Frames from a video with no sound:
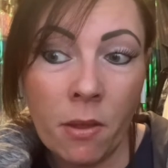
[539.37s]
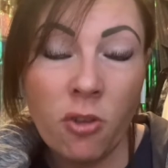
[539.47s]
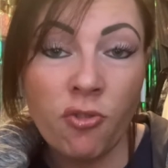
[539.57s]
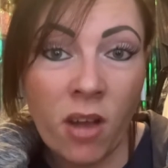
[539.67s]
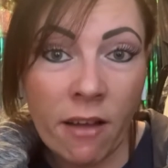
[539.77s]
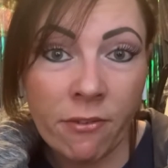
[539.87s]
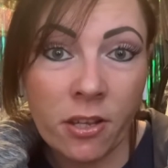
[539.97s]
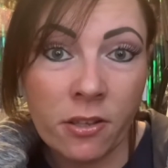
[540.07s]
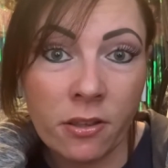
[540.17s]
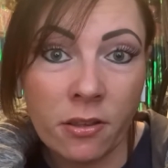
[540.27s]

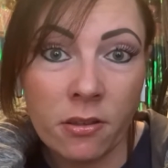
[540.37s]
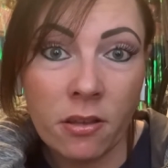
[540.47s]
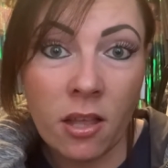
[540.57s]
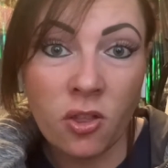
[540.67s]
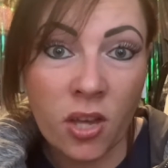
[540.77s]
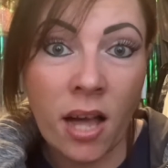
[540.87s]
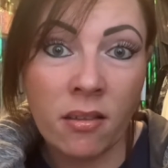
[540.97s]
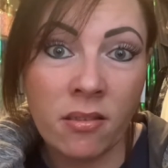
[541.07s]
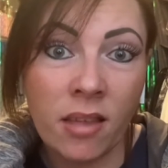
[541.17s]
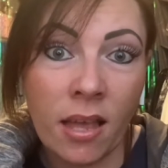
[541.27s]
trafficking and
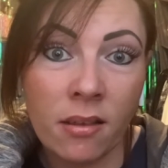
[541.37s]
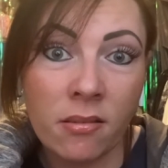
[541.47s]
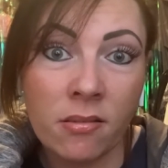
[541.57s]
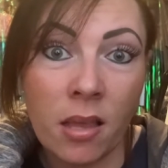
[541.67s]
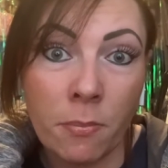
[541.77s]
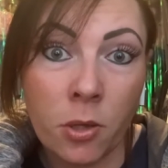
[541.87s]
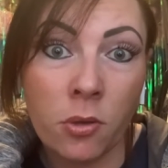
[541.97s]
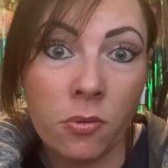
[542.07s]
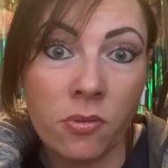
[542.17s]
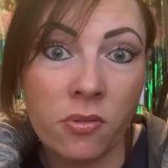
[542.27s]
child sex
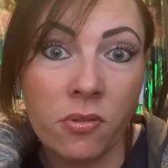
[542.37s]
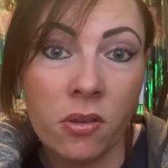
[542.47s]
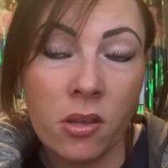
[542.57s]
abuse,